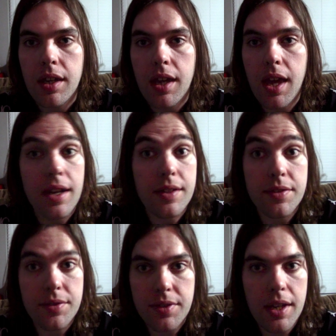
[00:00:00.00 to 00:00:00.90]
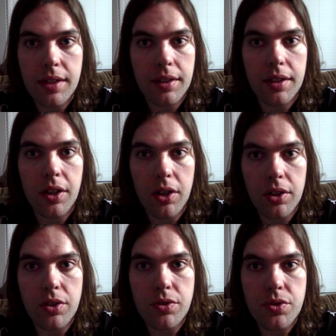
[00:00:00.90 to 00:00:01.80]
and insanely
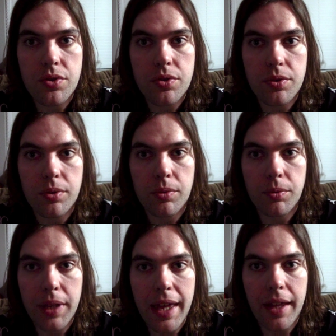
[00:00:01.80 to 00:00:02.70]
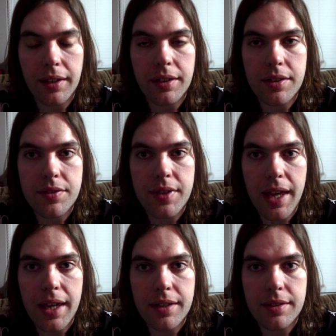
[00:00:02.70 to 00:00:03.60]
harsh realities that
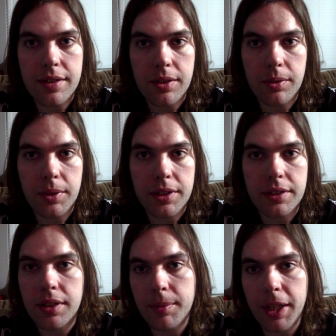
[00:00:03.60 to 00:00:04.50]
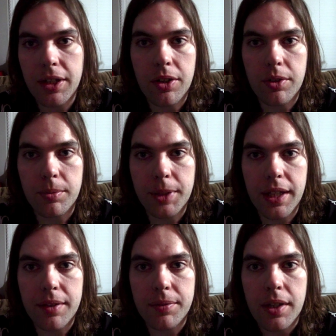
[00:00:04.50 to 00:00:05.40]
I had to deal with in my home
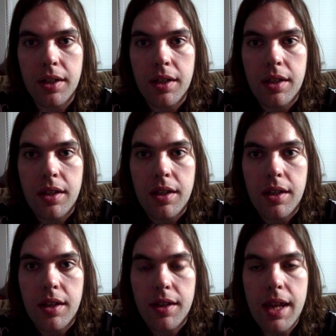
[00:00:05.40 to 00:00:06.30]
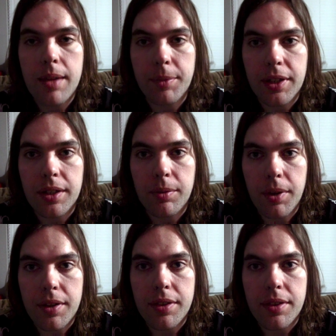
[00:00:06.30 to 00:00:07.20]
life, namely
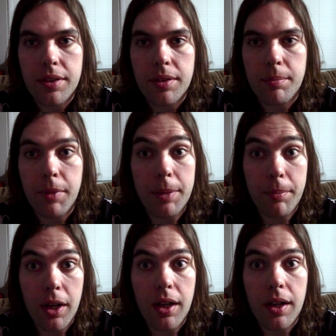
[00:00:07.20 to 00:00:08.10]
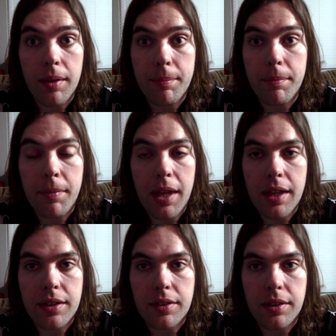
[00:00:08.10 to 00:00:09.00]
with my mom
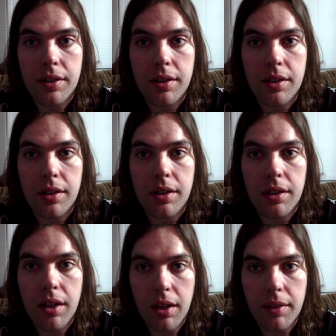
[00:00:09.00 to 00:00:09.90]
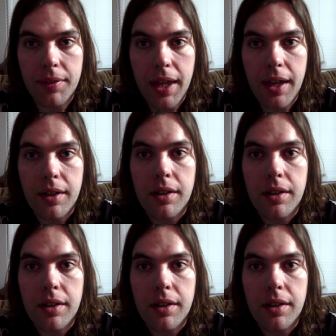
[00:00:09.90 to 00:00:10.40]
and all of that.